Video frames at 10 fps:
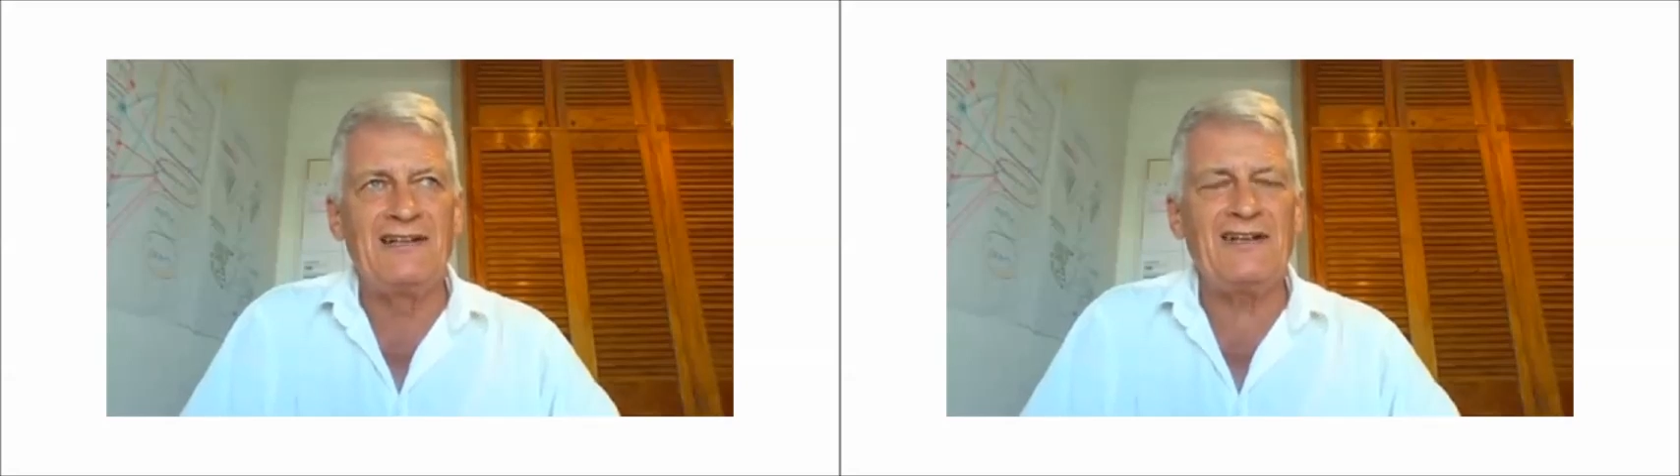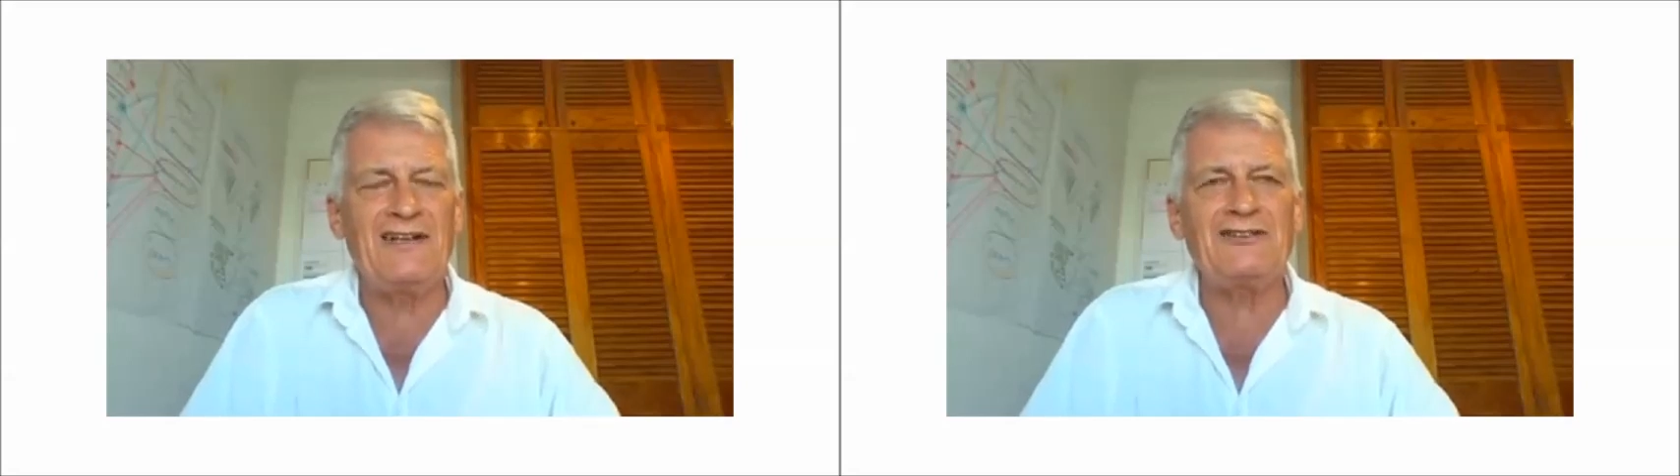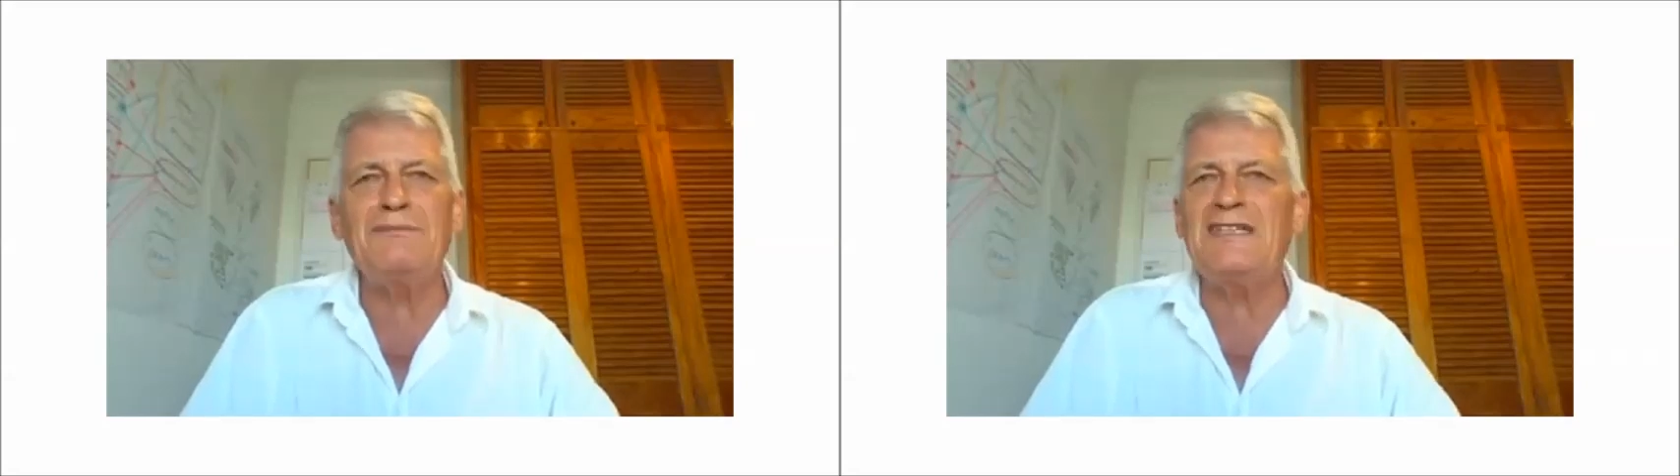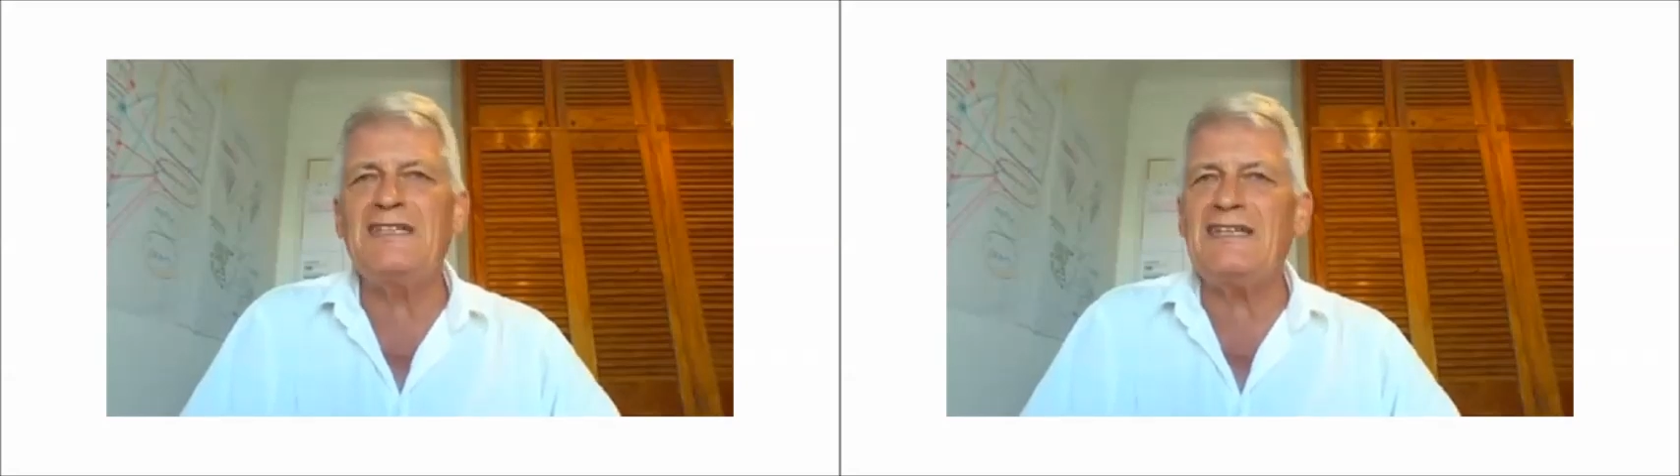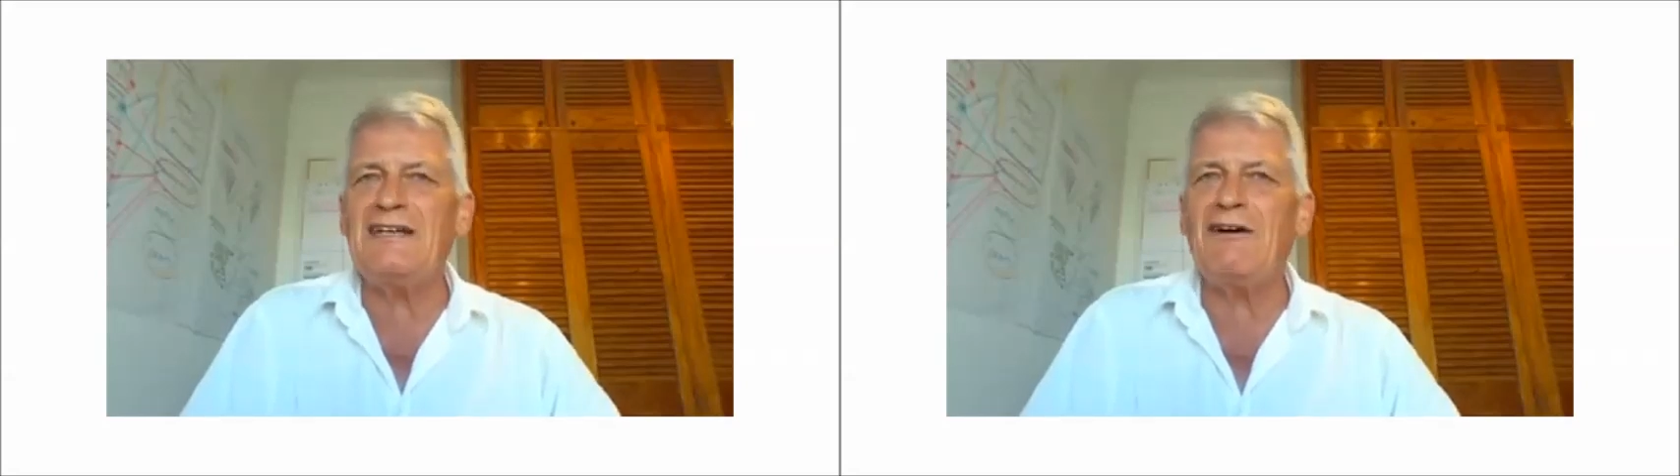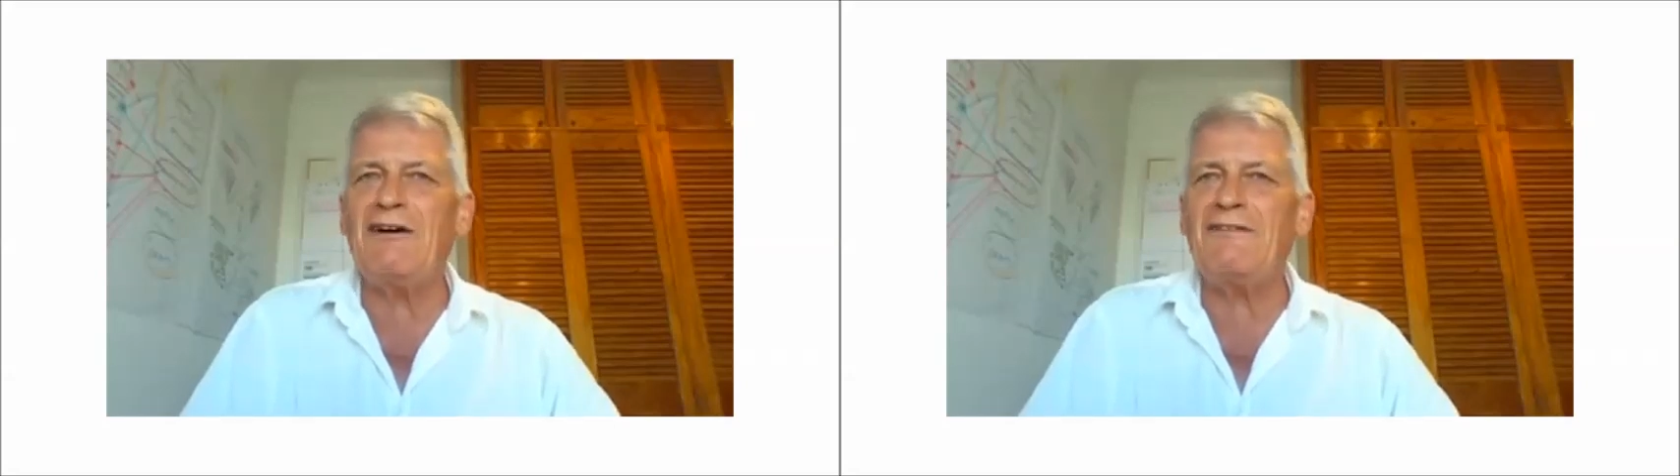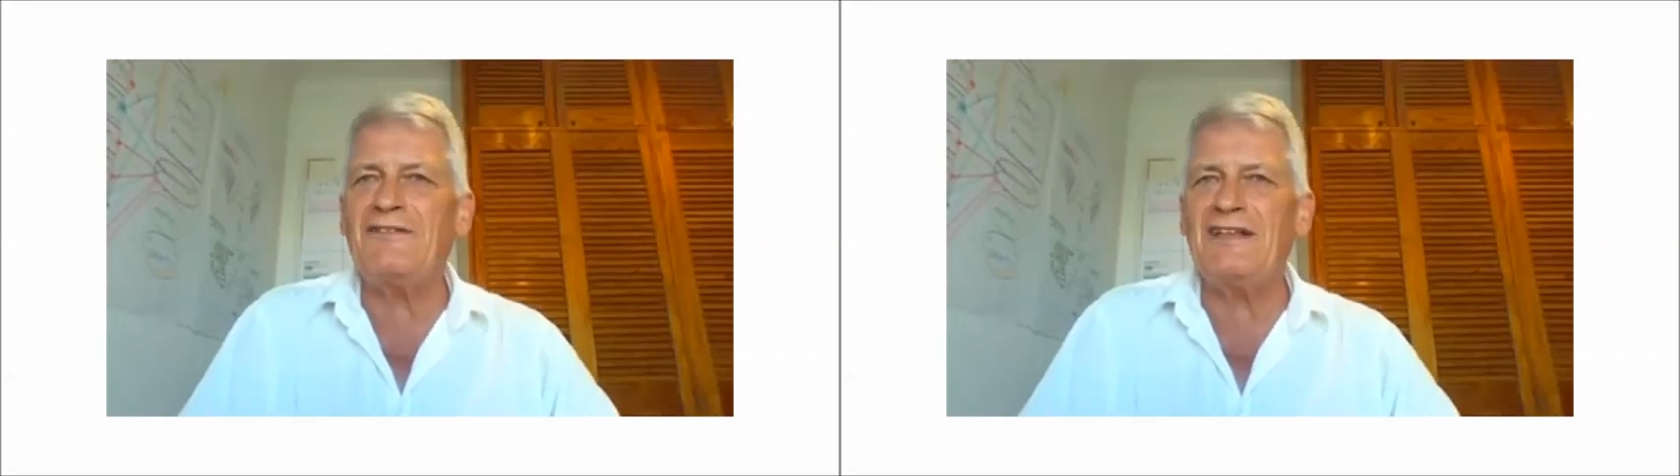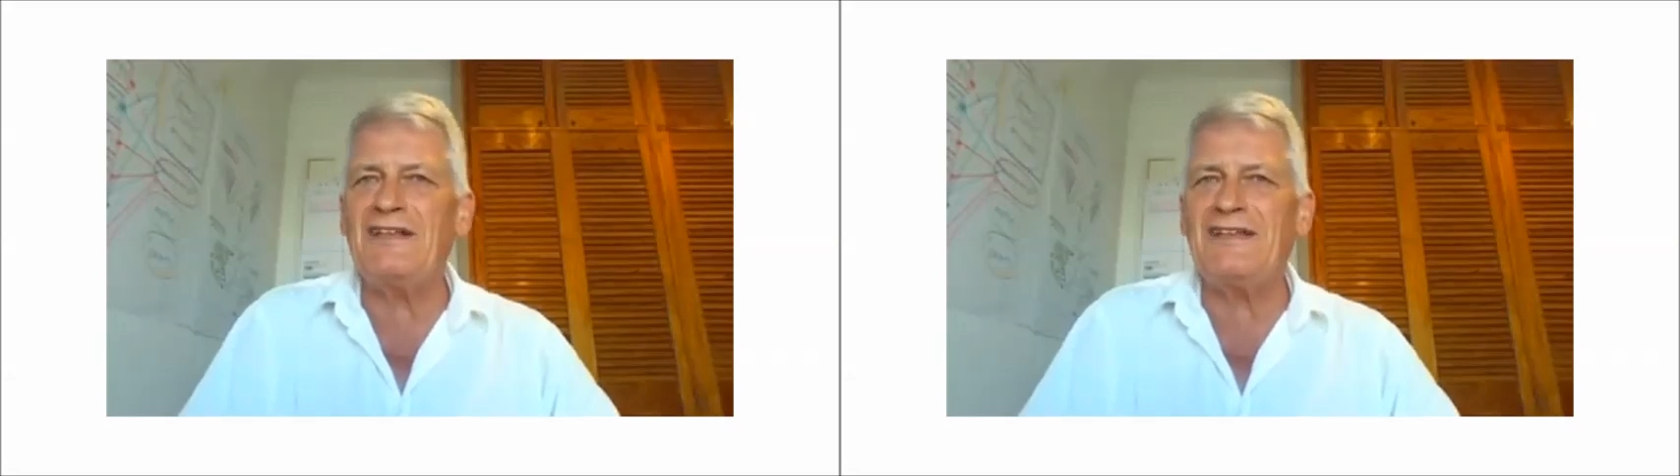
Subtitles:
resume of